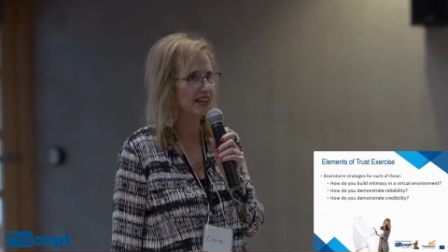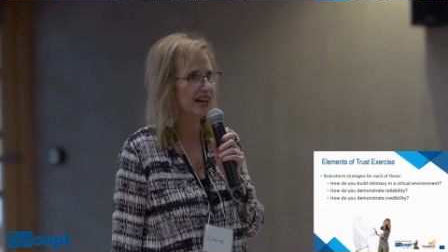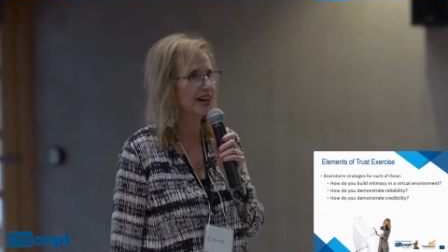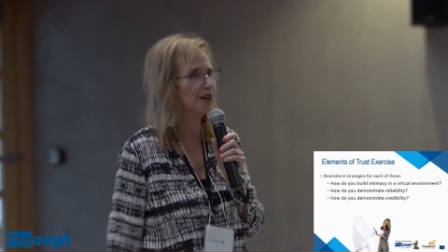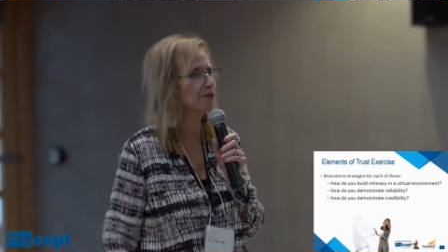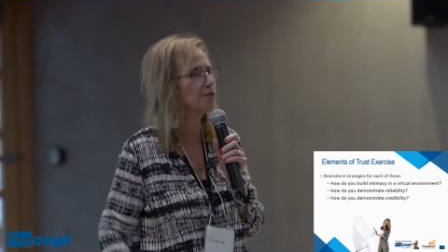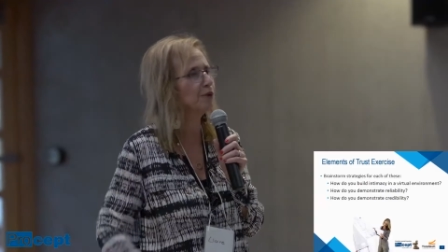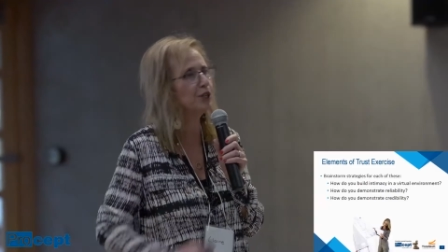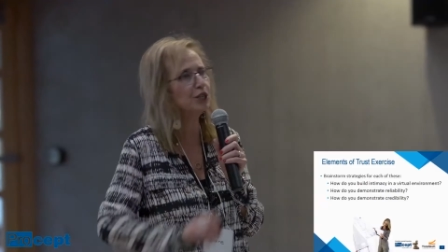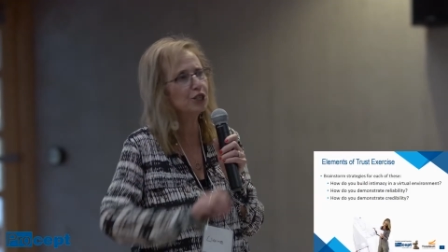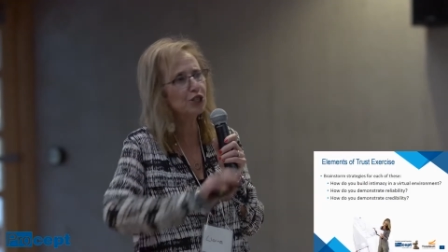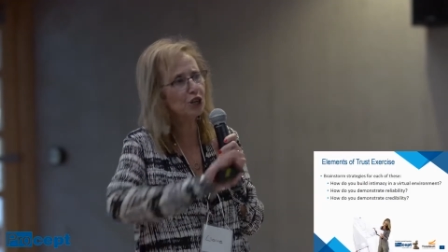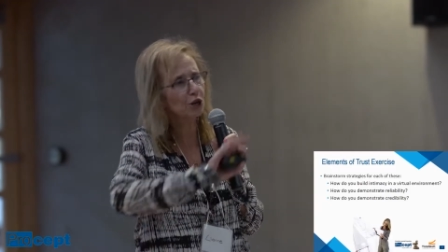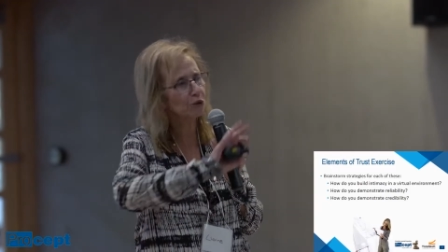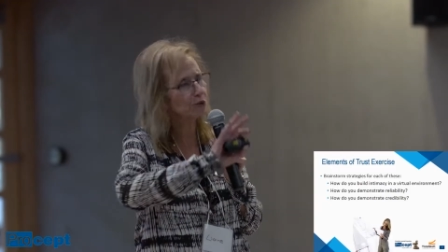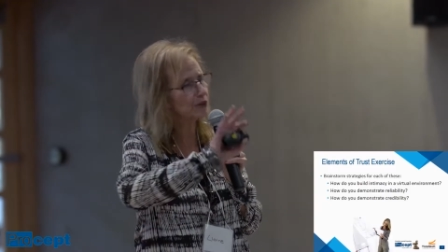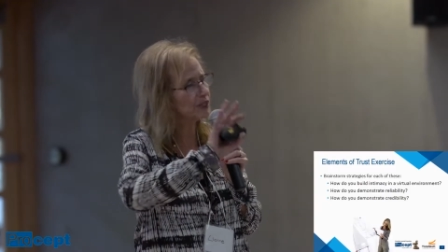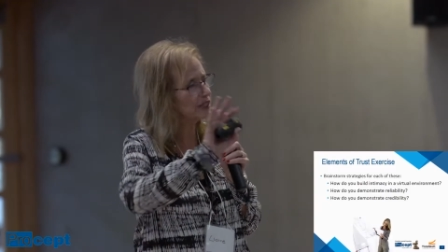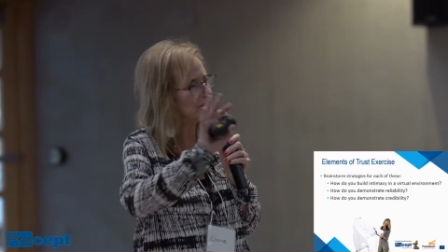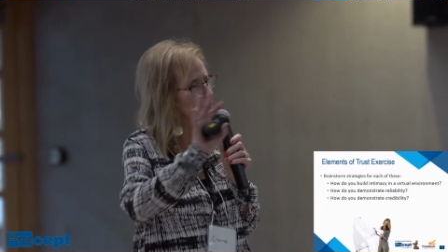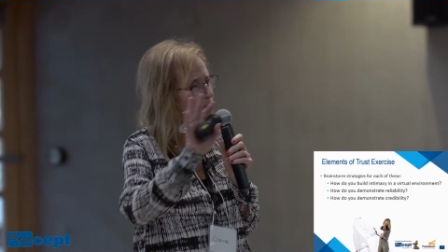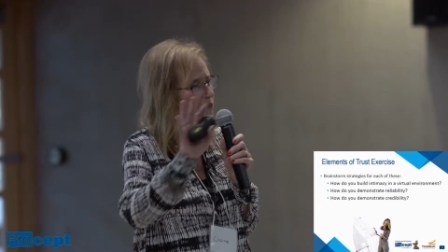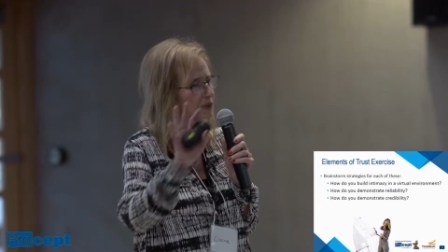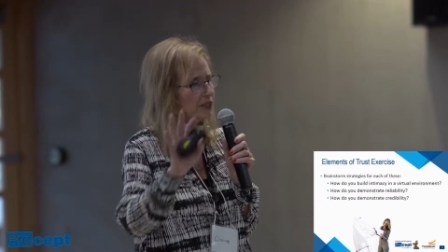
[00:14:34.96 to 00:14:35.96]
And we
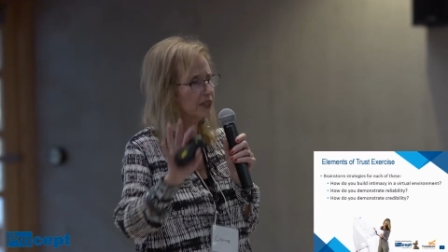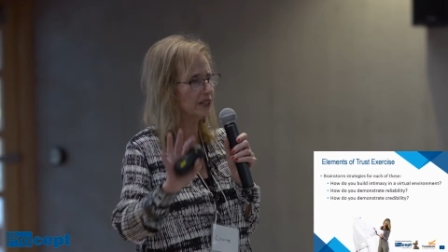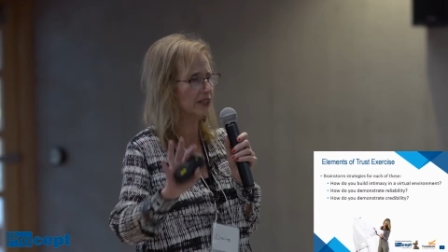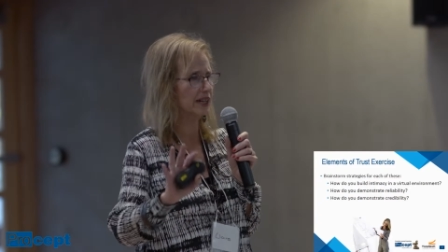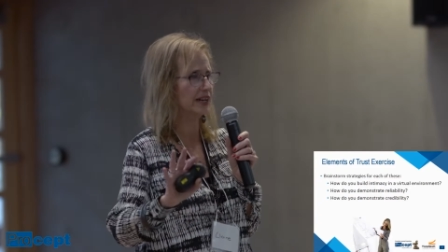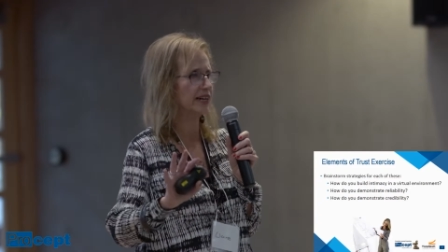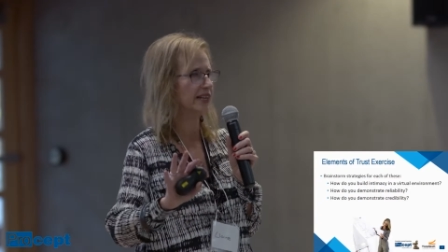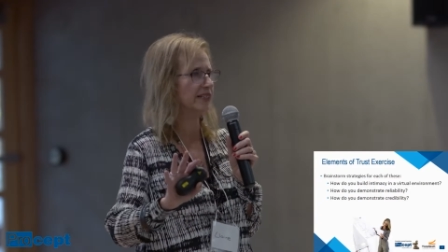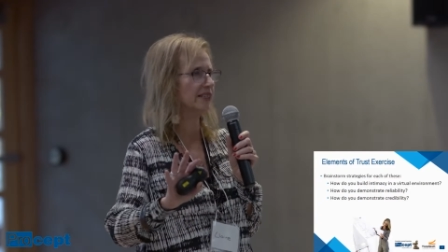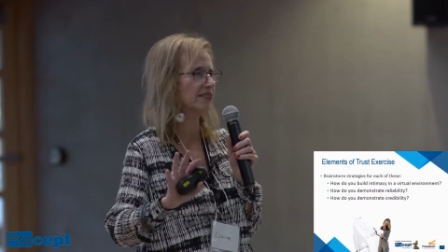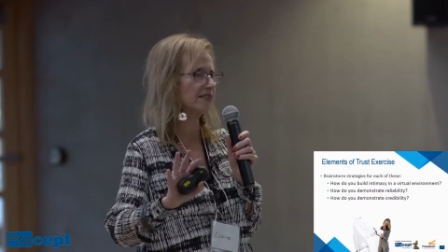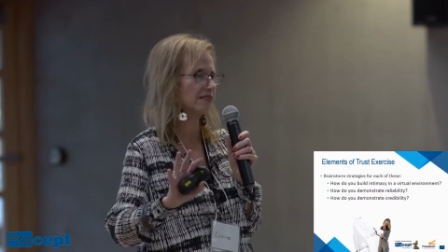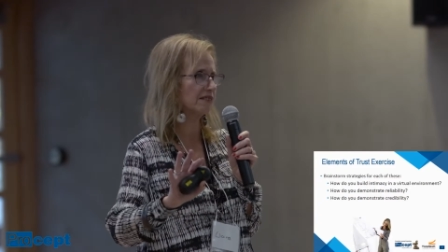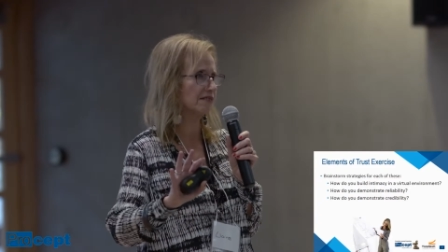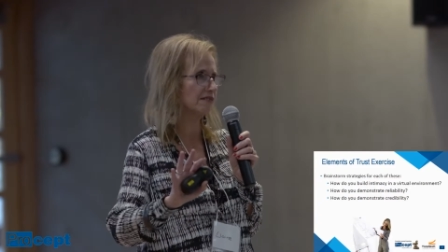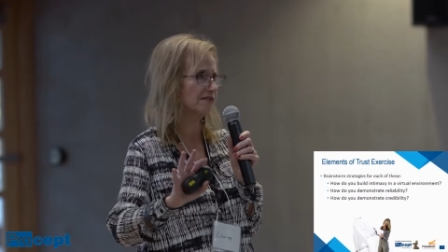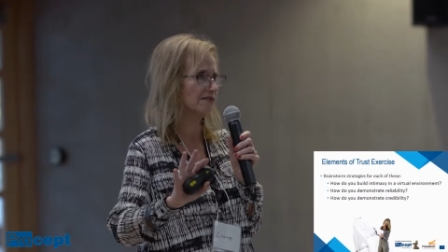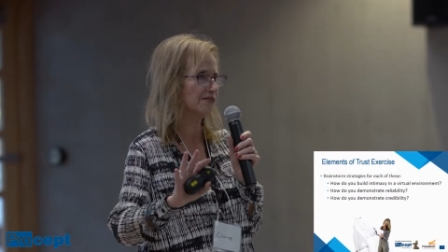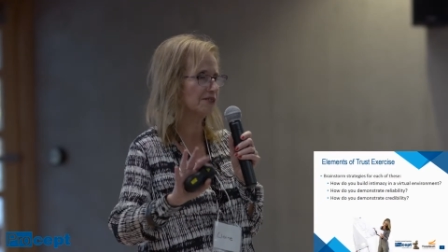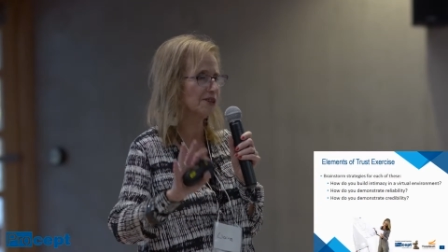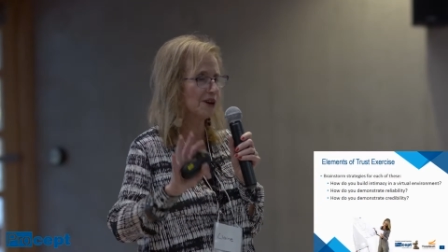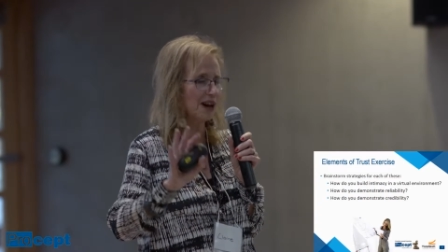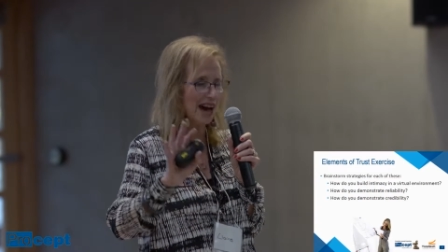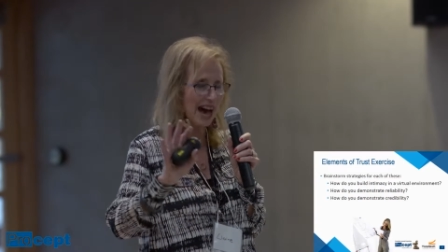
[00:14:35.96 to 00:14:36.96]
don't dim the lights.
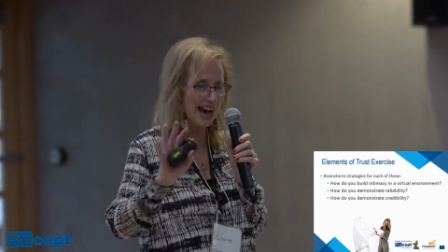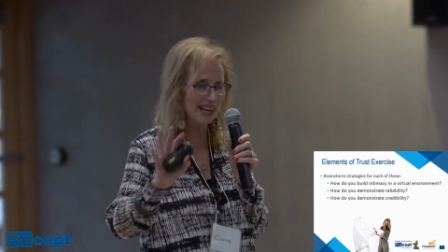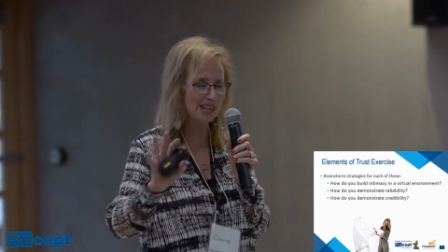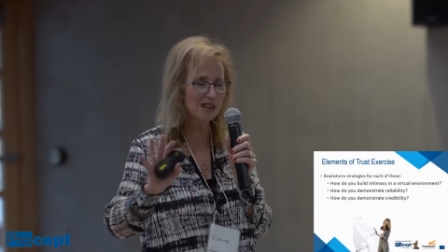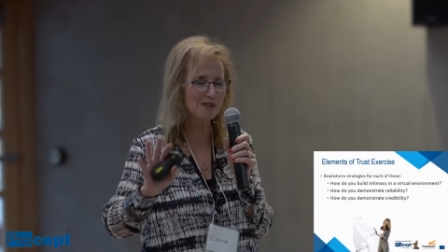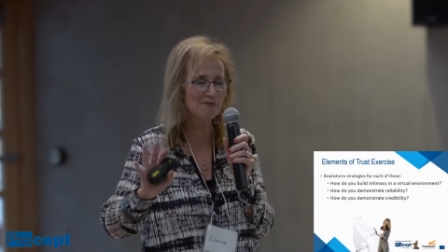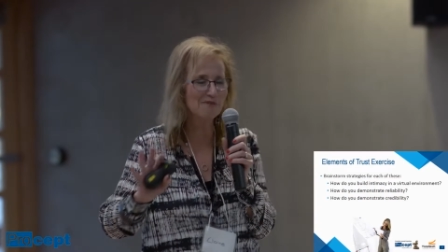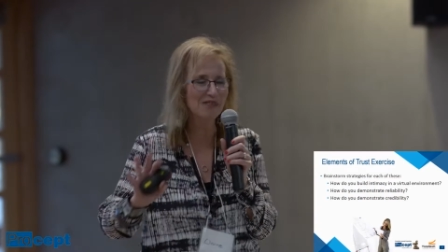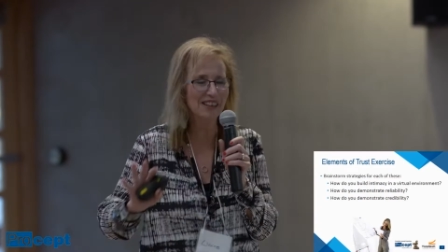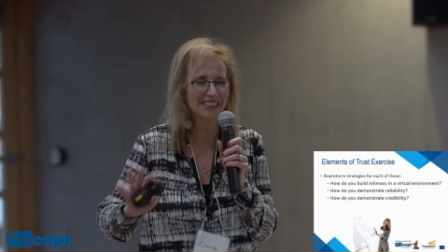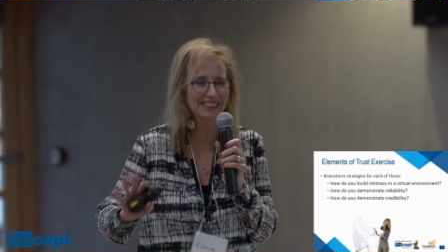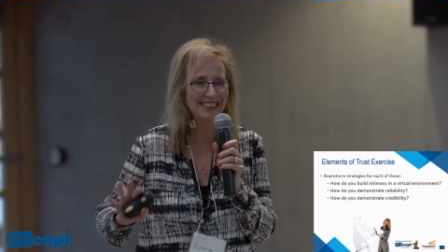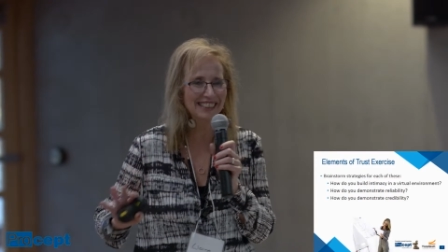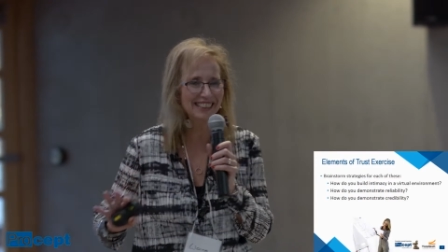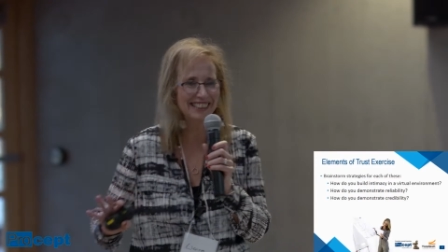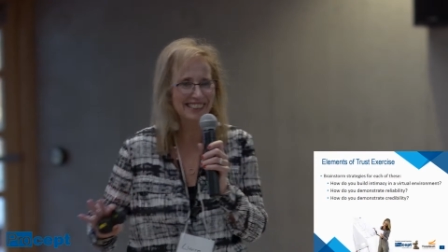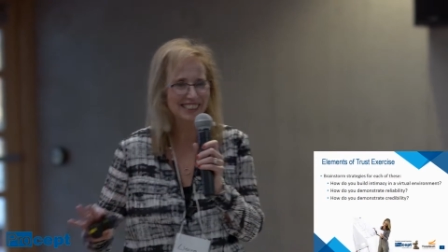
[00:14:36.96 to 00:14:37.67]
So how do you build